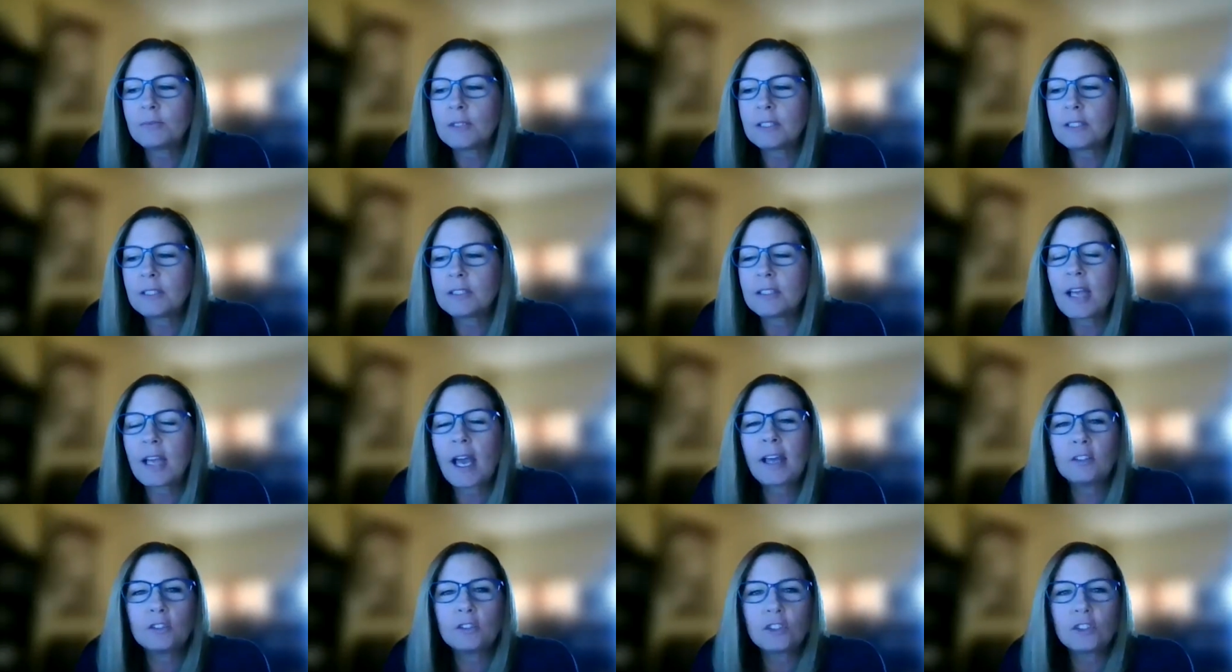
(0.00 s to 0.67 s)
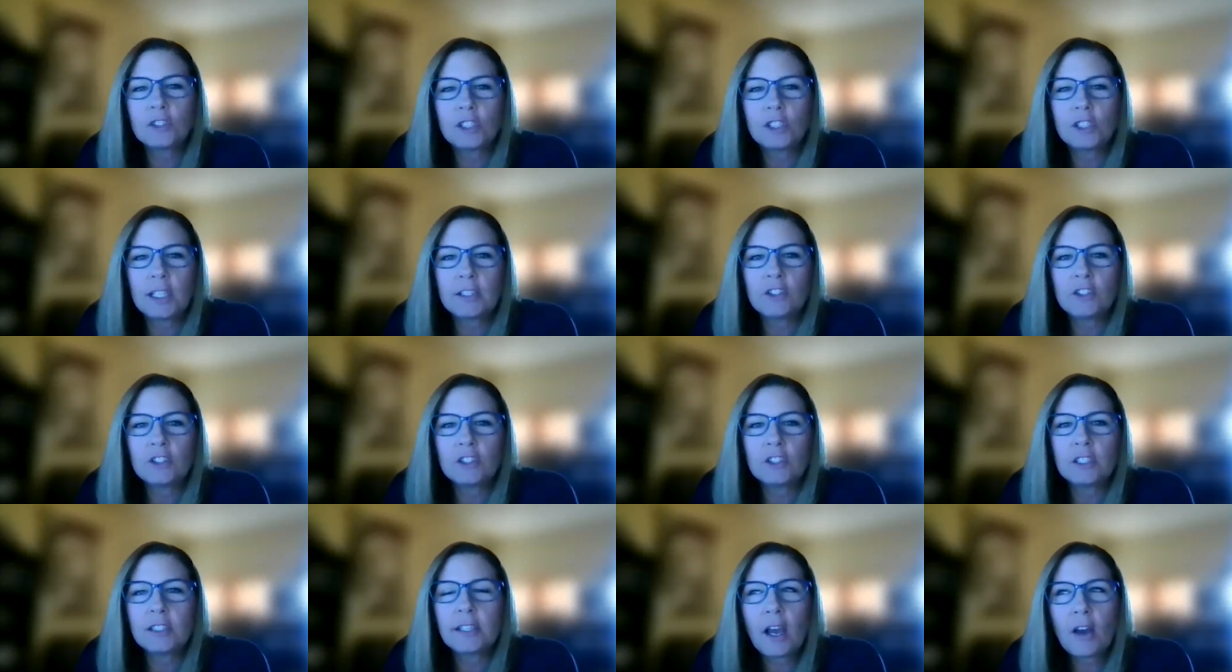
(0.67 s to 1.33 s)
the titles
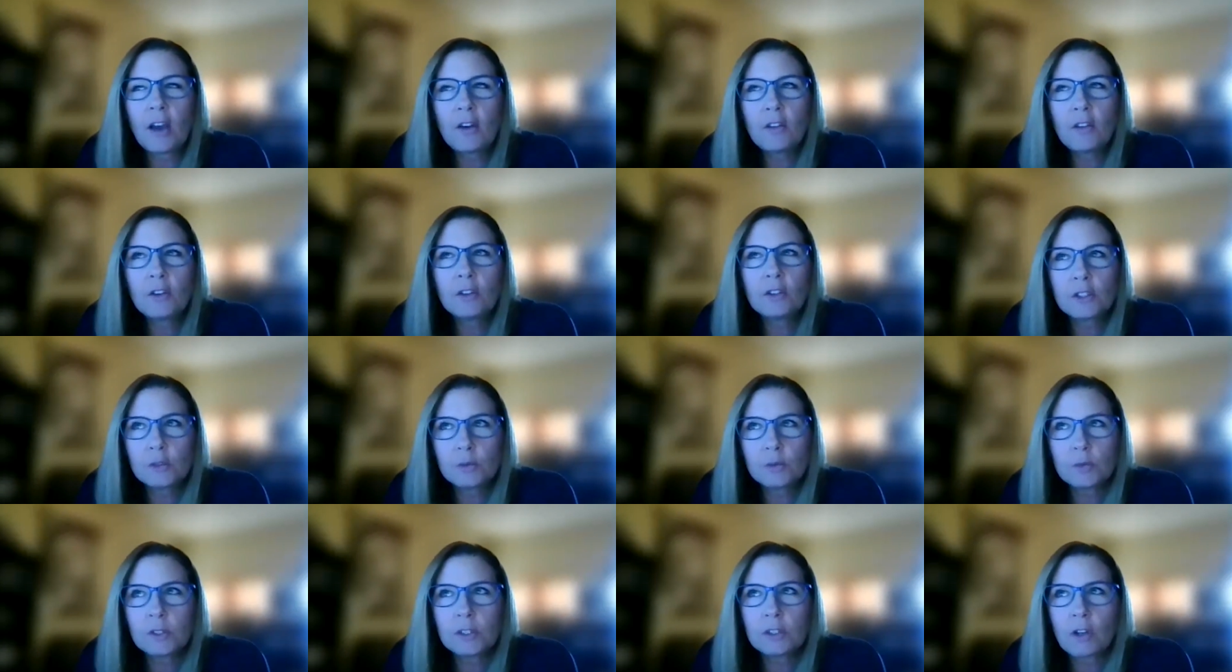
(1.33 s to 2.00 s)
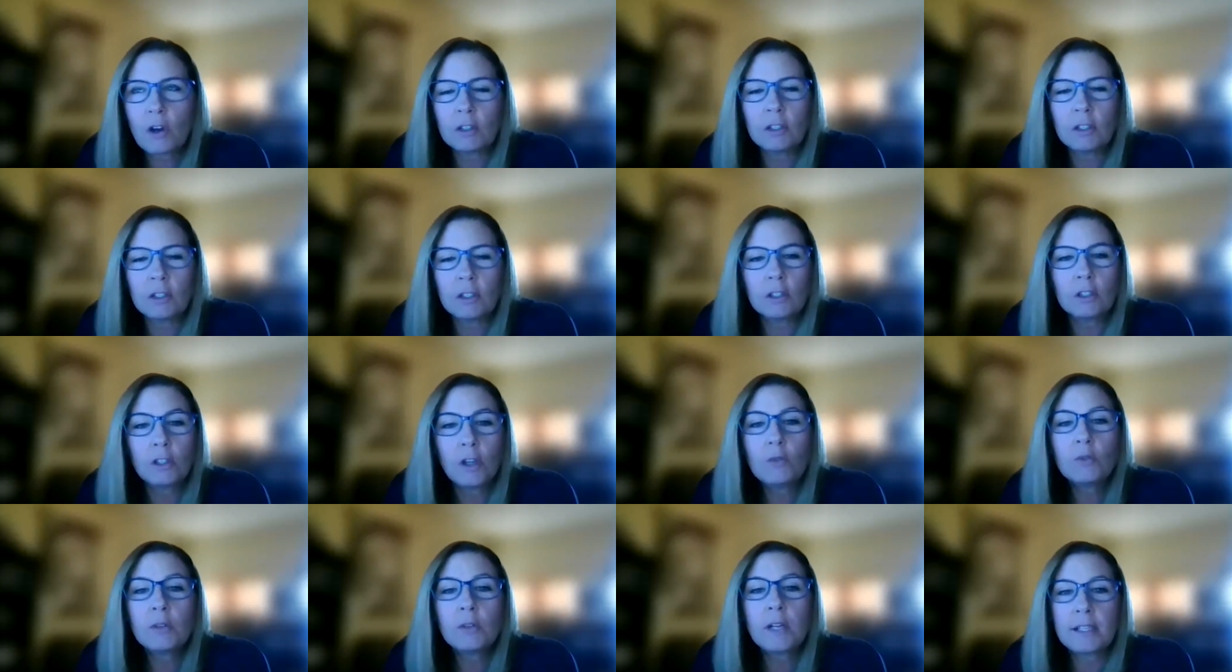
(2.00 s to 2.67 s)
changed and now there is what's called a
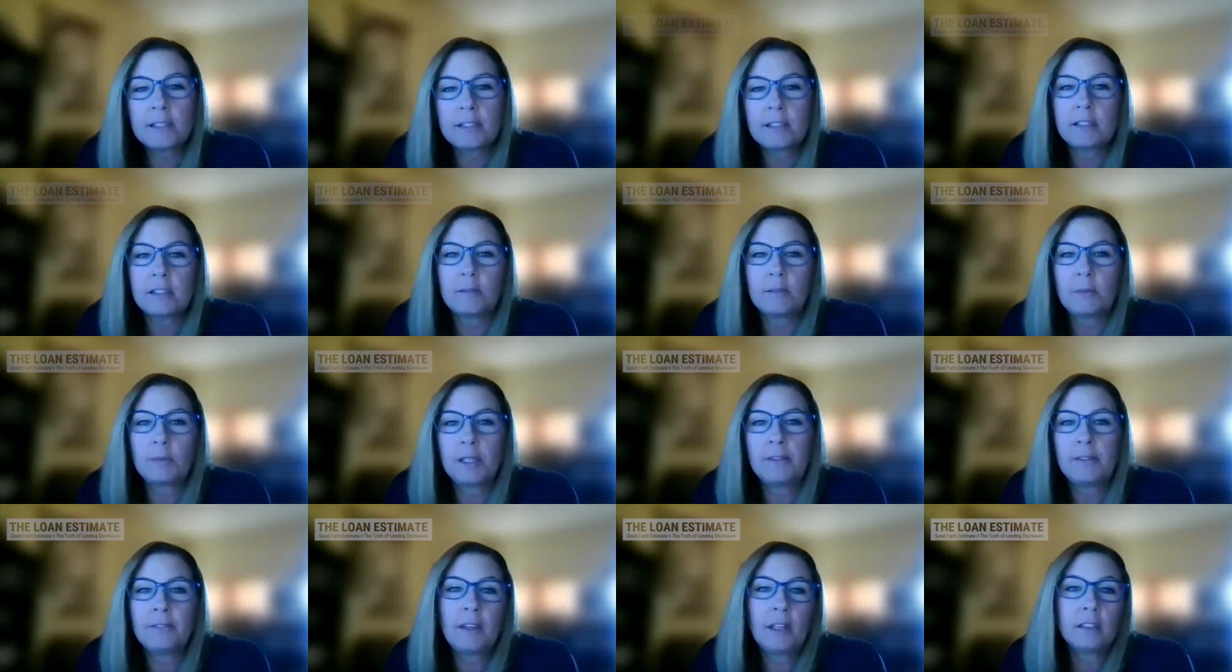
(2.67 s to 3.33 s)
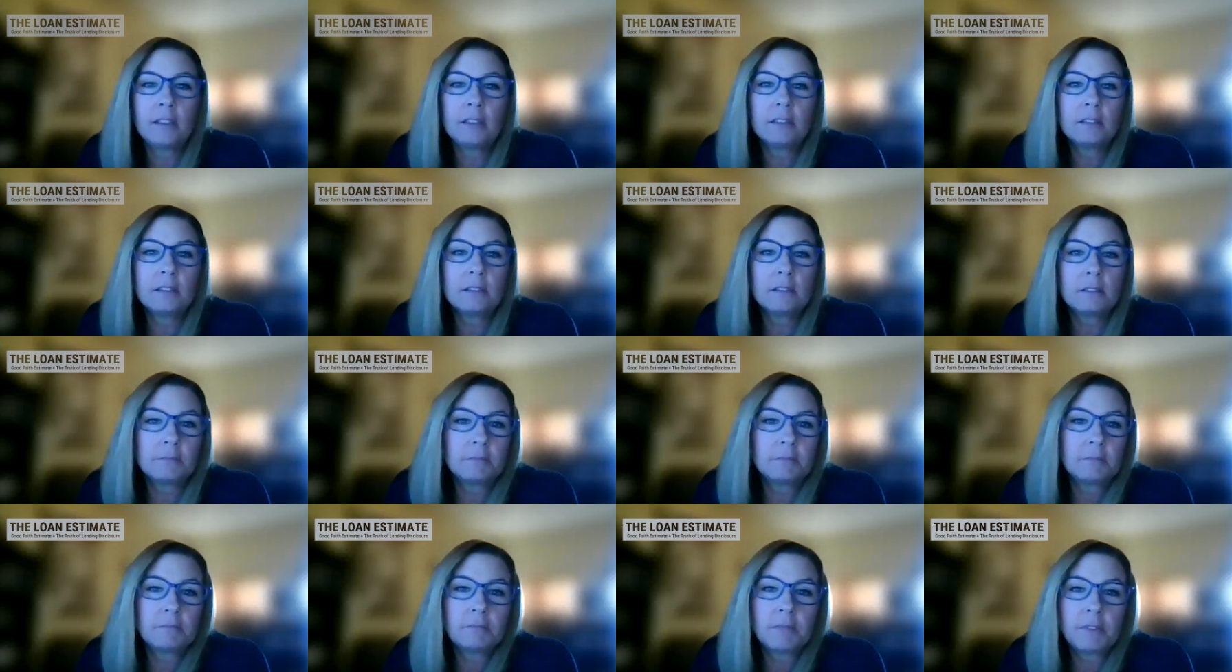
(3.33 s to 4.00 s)
loan estimate that
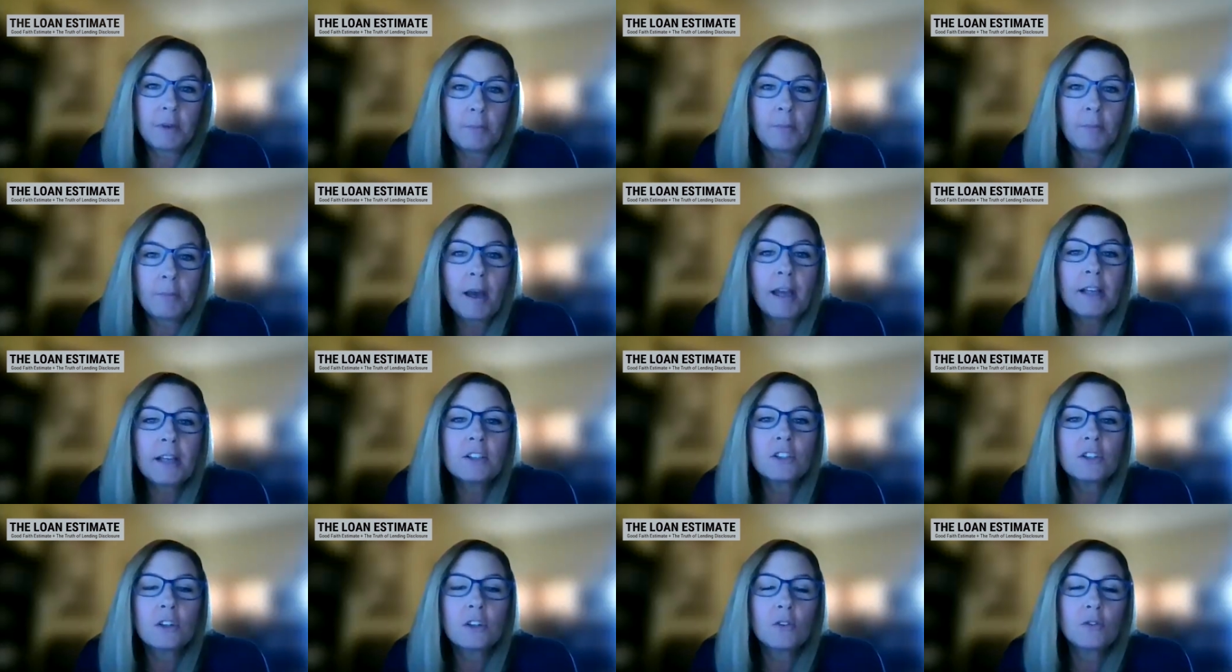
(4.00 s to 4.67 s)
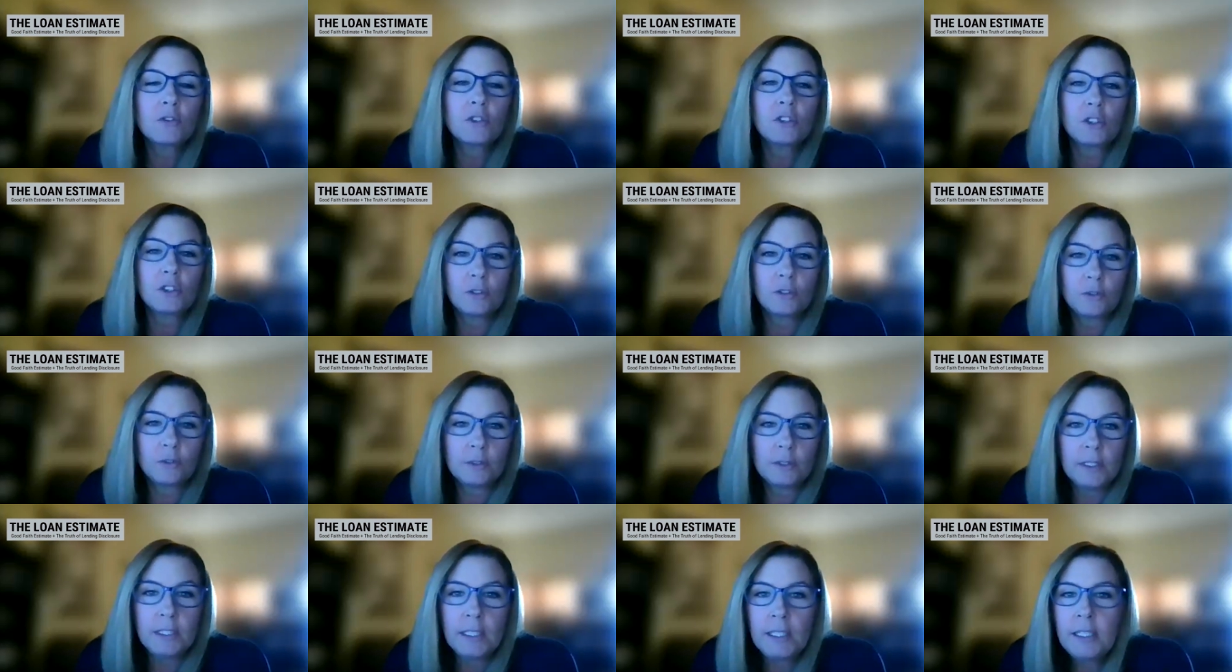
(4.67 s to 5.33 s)
combines those two